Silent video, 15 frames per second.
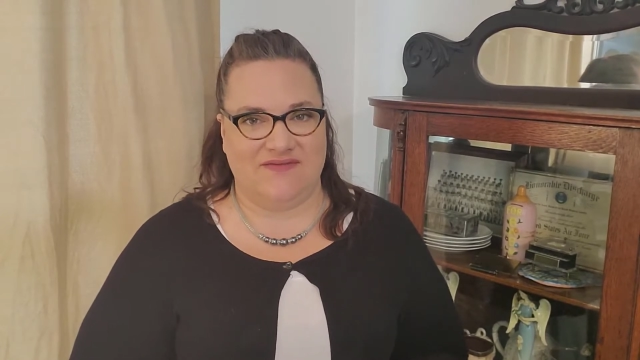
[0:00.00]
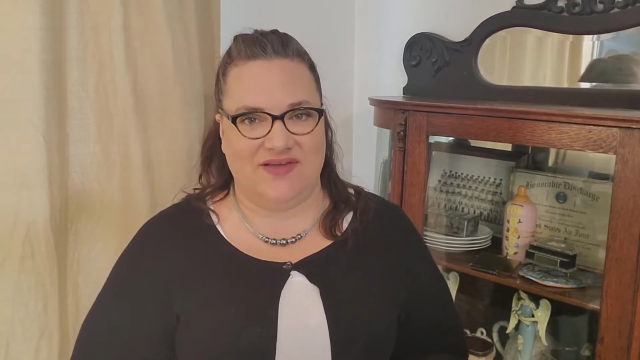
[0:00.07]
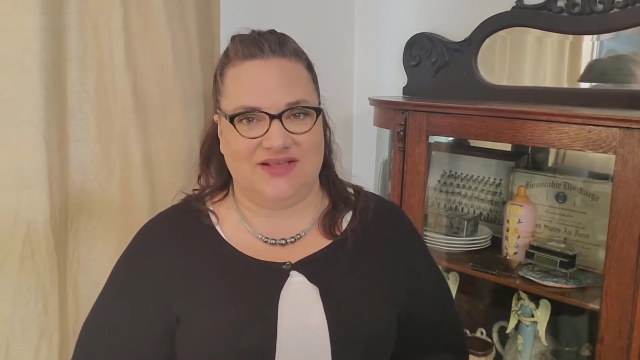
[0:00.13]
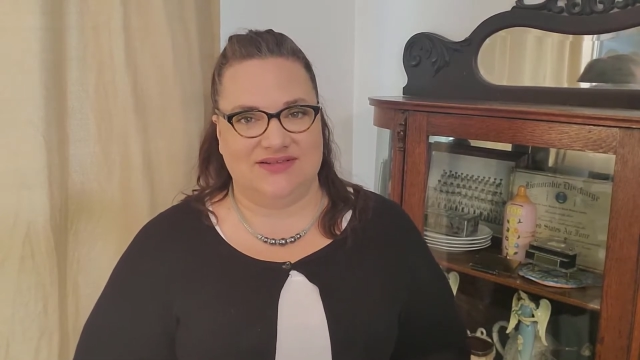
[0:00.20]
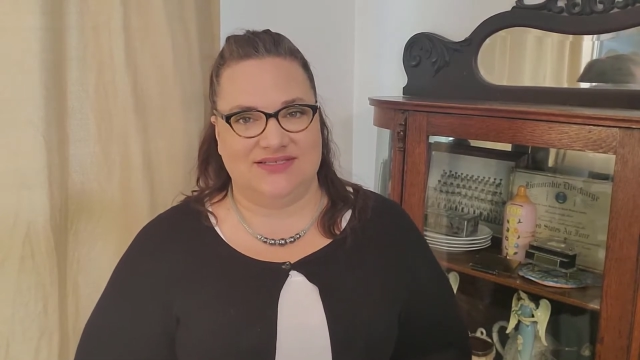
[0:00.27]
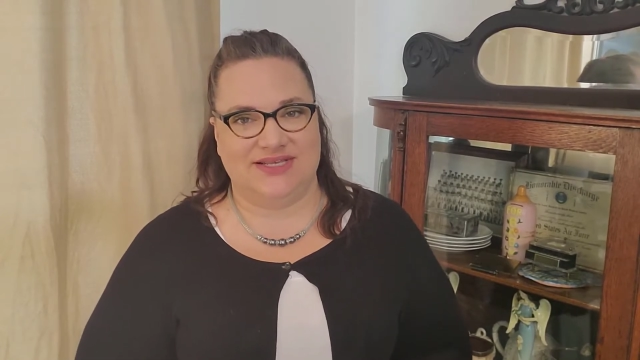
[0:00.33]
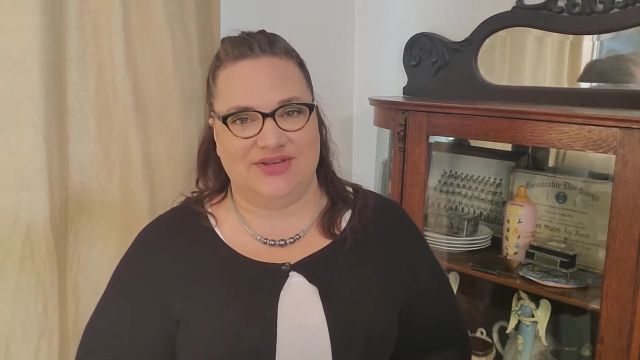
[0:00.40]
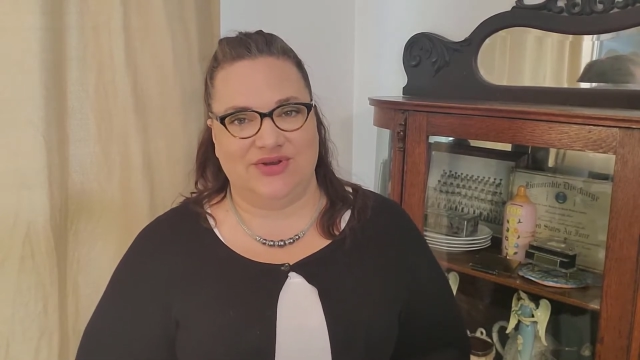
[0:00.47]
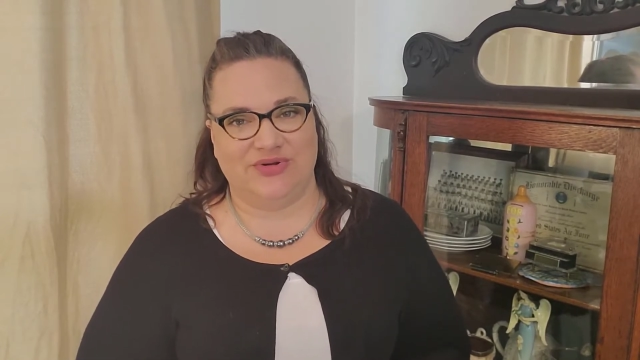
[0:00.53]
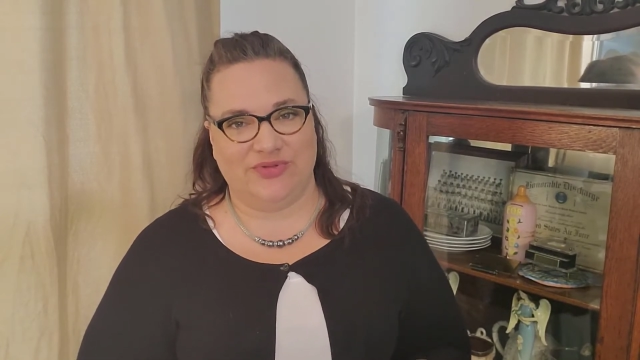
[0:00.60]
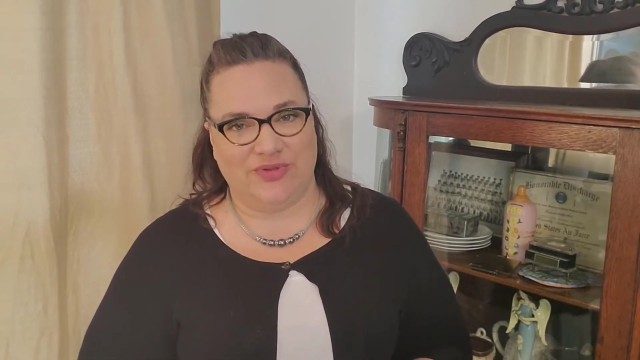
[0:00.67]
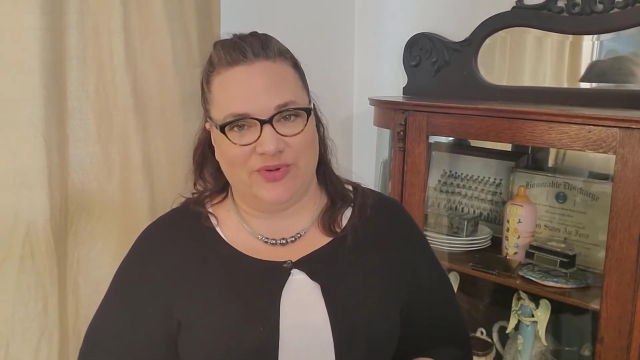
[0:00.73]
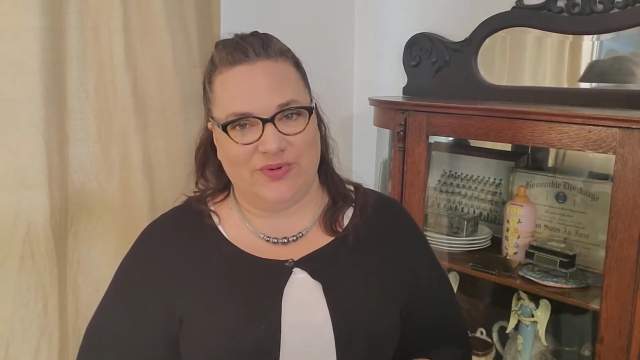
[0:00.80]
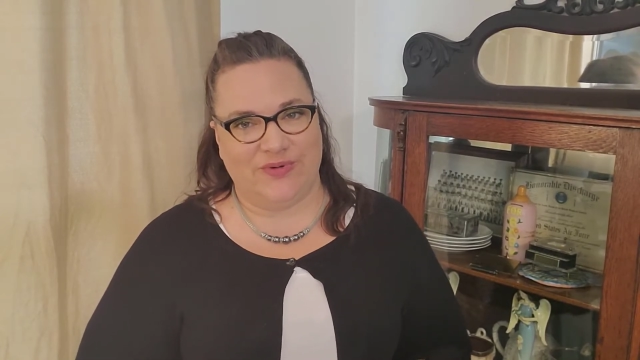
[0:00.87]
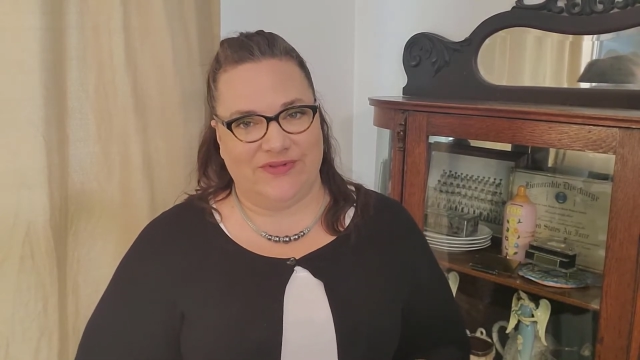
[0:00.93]
events at your
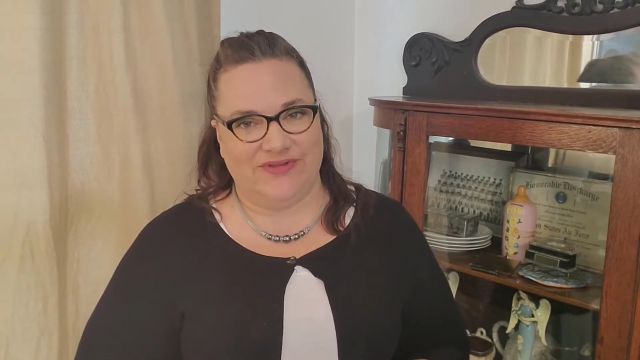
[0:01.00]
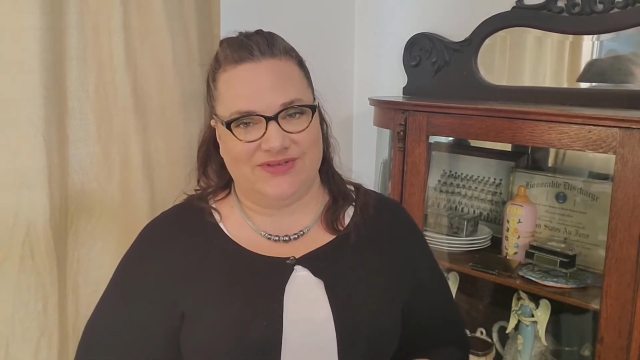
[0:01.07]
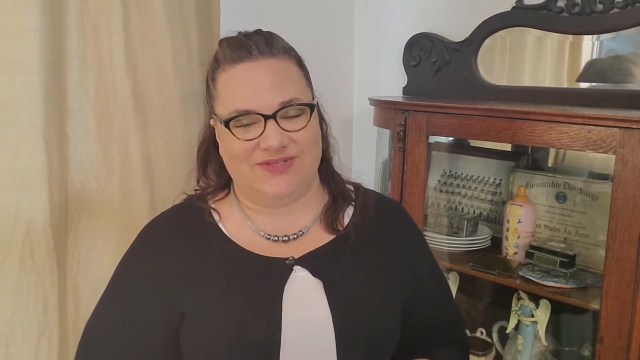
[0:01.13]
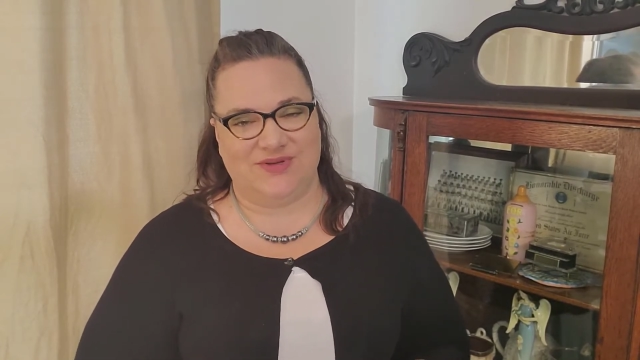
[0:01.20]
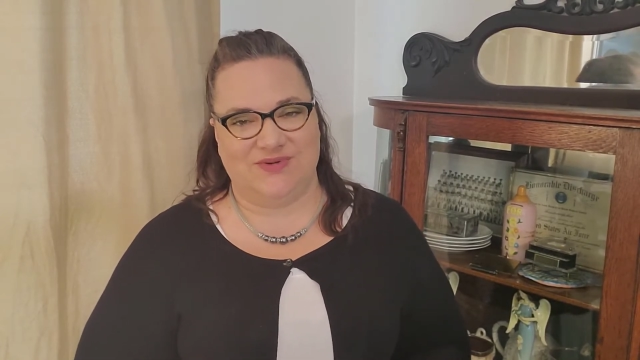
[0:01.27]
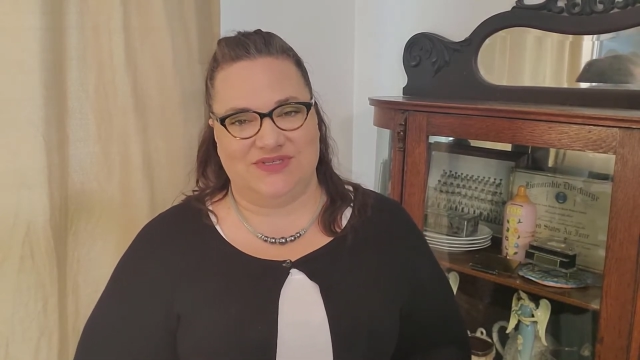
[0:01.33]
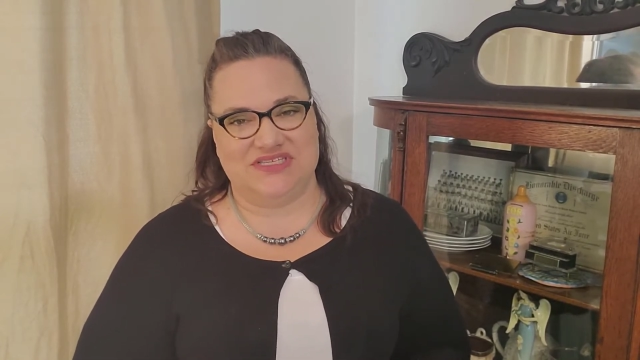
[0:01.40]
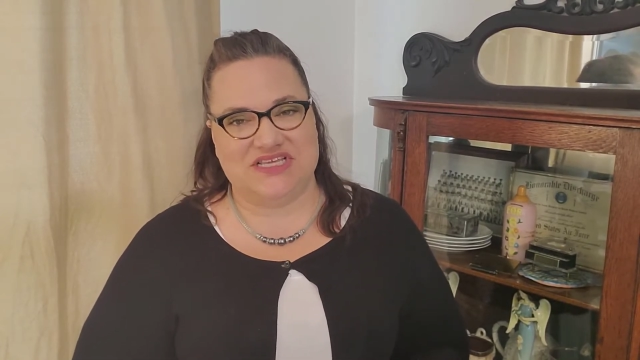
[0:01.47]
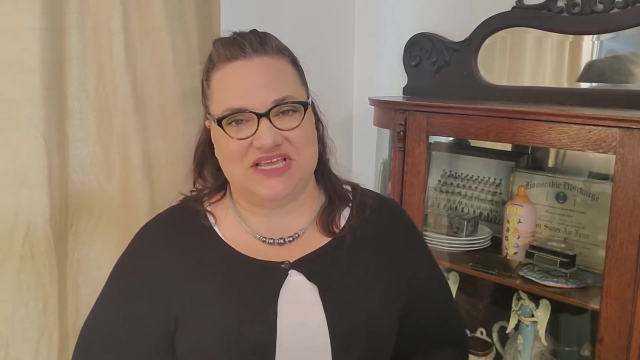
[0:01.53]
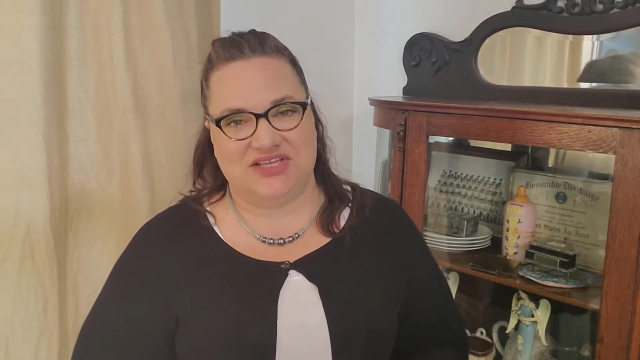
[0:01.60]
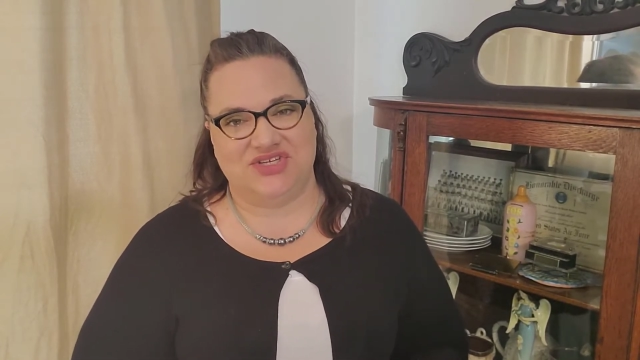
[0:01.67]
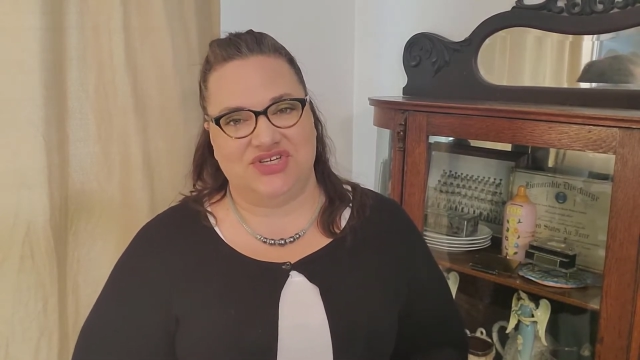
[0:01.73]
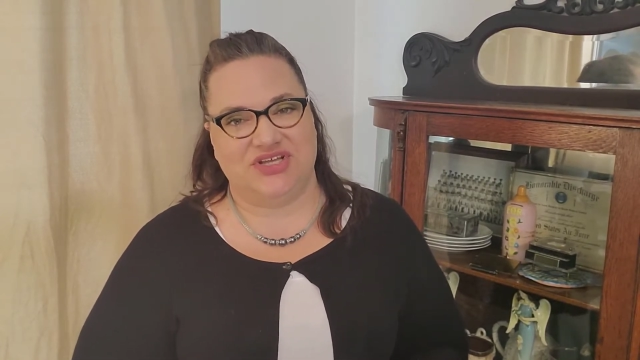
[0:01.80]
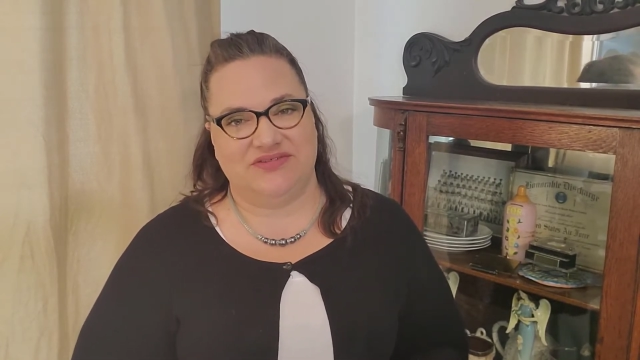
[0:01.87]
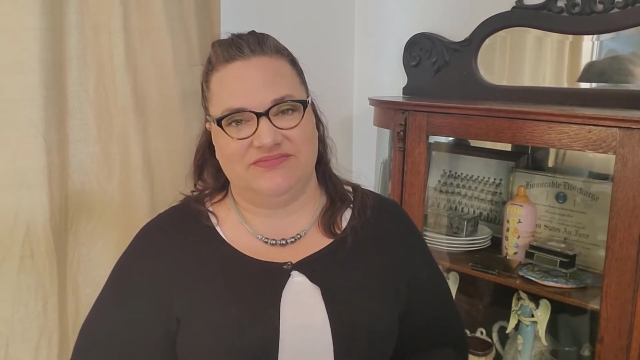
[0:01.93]
local
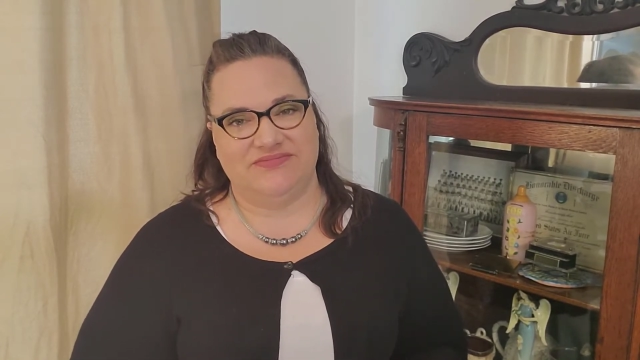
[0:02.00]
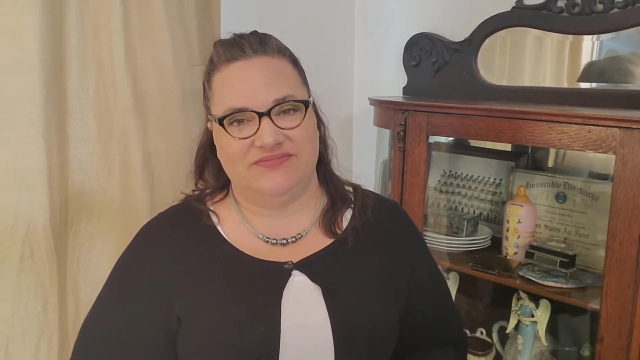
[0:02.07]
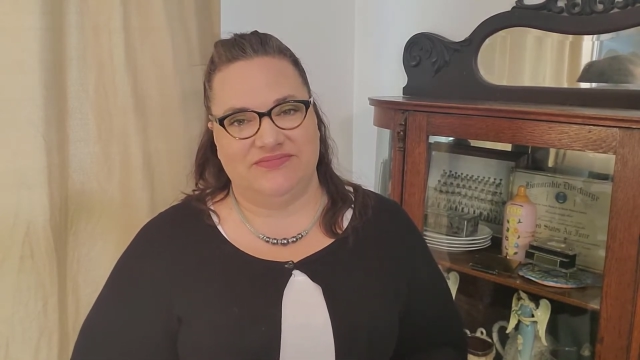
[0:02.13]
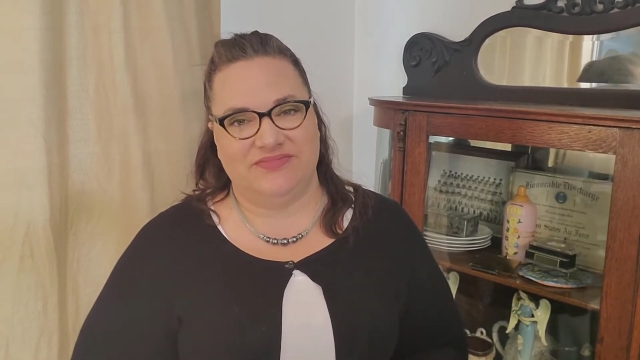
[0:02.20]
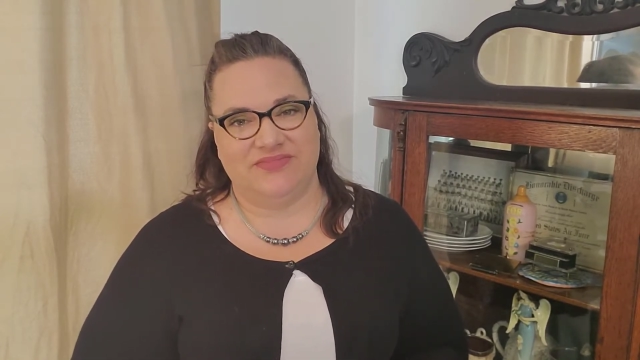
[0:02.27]
association?